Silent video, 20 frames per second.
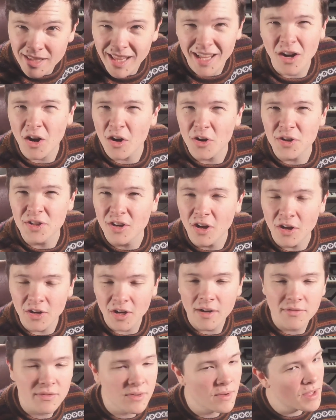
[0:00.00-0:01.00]
That hard
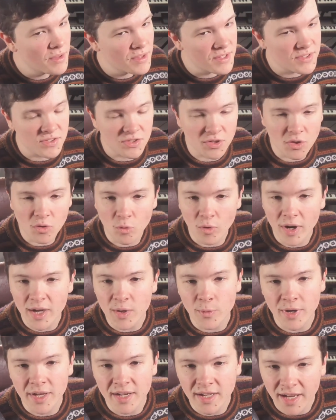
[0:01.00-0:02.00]
cutoff. This is a
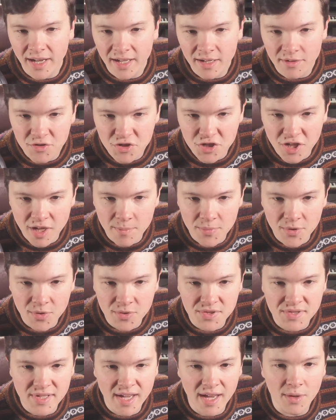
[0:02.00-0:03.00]
great way to kind of shape
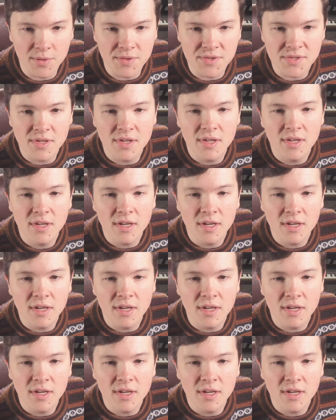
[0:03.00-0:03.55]
those sounds.